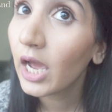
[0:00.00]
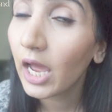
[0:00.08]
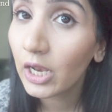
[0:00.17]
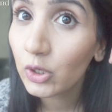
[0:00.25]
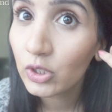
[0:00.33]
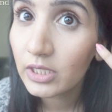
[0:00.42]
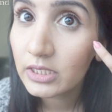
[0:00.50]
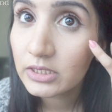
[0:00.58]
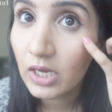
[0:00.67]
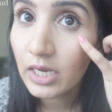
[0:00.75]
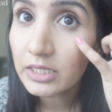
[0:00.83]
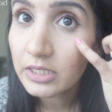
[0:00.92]
And on this
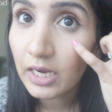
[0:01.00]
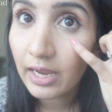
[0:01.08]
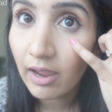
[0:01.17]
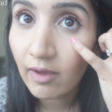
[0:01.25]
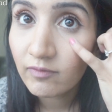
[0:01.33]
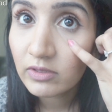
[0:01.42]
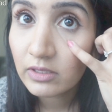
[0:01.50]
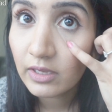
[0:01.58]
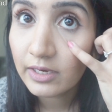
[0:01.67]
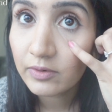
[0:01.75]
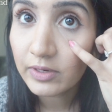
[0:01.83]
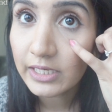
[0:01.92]
side I have
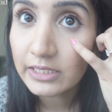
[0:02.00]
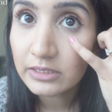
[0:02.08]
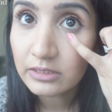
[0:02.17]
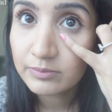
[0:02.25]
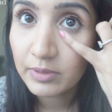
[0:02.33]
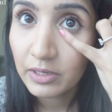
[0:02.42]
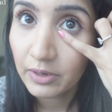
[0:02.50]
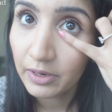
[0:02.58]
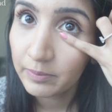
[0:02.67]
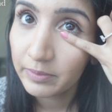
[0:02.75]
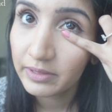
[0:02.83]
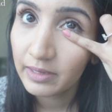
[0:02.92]
slight creases
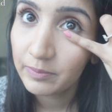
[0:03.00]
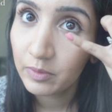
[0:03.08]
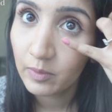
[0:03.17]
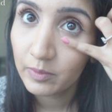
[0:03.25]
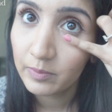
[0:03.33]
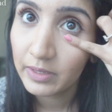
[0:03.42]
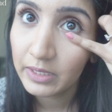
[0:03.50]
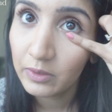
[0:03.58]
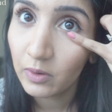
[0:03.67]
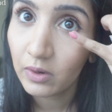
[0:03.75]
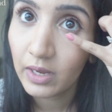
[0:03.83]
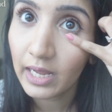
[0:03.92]
below, but they're probably
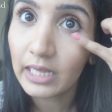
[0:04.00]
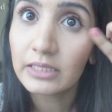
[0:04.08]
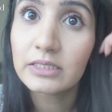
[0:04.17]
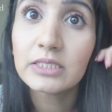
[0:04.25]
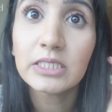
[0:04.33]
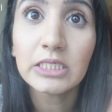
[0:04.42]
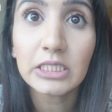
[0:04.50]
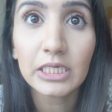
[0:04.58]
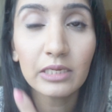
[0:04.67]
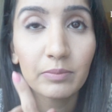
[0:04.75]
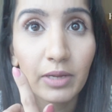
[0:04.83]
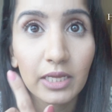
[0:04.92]
not as
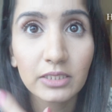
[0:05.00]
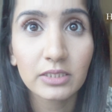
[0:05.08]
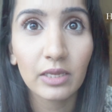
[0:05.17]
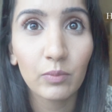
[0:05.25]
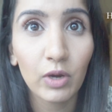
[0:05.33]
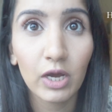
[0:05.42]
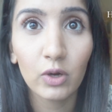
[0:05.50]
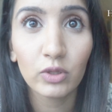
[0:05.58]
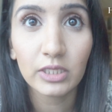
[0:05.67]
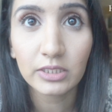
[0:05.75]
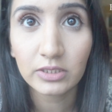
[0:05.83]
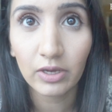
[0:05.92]
deep as they were
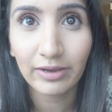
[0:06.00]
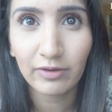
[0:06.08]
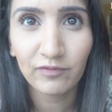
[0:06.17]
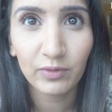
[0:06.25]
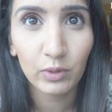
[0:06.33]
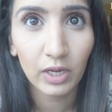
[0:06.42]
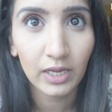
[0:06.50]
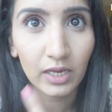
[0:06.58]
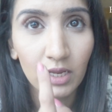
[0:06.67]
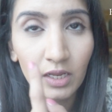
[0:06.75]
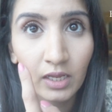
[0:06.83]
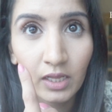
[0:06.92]
on this side. I feel
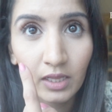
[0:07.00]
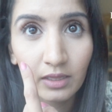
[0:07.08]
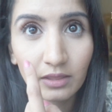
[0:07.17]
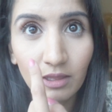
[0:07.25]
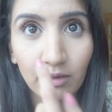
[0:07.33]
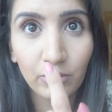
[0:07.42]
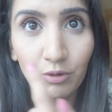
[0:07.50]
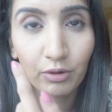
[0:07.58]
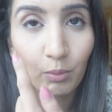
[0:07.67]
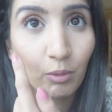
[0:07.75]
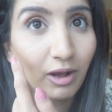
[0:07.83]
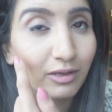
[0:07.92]
like they
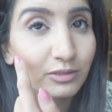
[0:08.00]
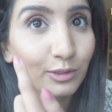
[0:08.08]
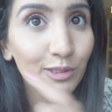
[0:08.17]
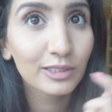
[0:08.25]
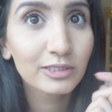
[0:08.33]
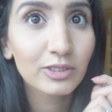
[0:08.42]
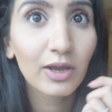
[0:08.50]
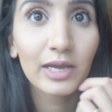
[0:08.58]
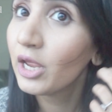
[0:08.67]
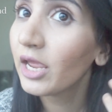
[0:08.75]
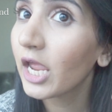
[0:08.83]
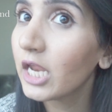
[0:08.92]
look worse on this
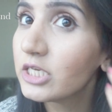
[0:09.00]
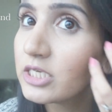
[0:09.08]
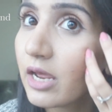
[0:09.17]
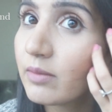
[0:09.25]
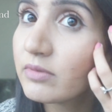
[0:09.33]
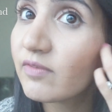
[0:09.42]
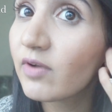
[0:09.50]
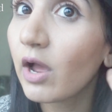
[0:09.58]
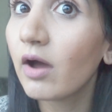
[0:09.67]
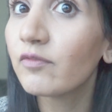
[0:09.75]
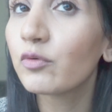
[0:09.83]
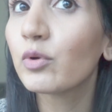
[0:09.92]
side. In terms of
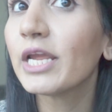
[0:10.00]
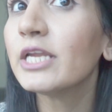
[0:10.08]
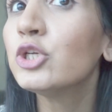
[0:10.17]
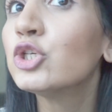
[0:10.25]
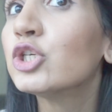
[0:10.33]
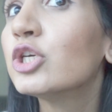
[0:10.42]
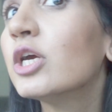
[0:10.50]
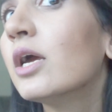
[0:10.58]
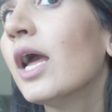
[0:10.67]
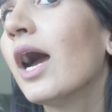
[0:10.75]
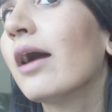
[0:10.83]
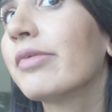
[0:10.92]
coverage,
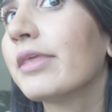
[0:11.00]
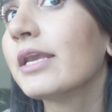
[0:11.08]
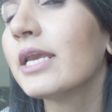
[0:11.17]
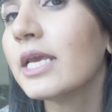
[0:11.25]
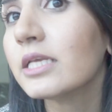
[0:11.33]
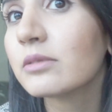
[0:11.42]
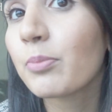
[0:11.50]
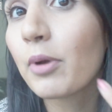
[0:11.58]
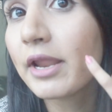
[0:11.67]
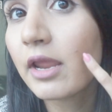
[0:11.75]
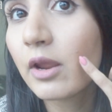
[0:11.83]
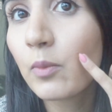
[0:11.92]
I think it is
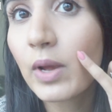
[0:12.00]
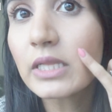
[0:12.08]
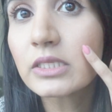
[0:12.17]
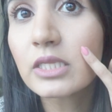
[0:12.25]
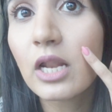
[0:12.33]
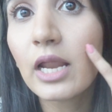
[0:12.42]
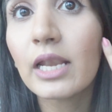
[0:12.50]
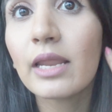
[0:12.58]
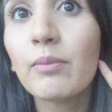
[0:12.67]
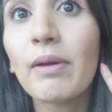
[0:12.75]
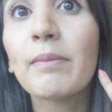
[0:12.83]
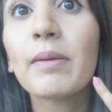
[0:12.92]
breaking away
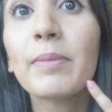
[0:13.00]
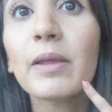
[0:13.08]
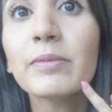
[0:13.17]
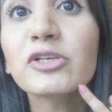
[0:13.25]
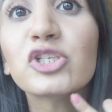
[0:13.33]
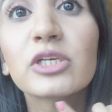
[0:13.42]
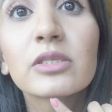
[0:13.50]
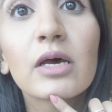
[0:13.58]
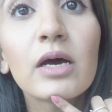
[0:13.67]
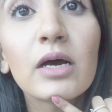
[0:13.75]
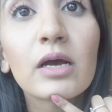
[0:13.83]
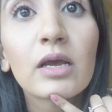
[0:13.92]
slightly where my blemishes are.